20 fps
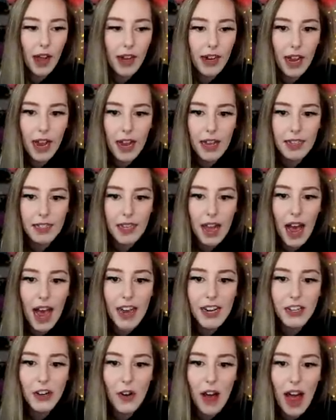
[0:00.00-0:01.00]
God, guys, I
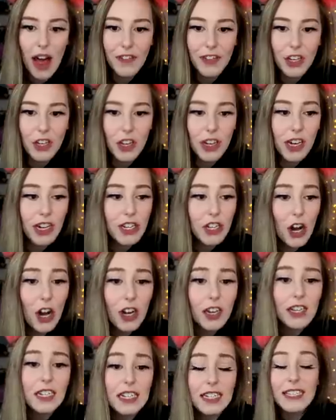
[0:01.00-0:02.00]
don't have to look eternally
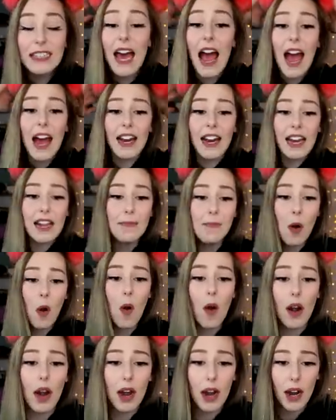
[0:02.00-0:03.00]
sad
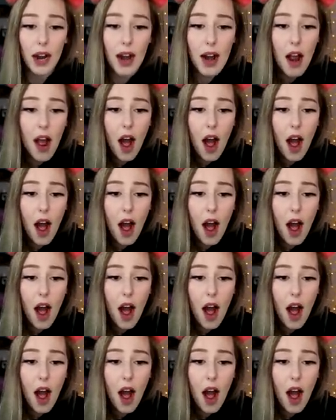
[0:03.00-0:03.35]
anymore.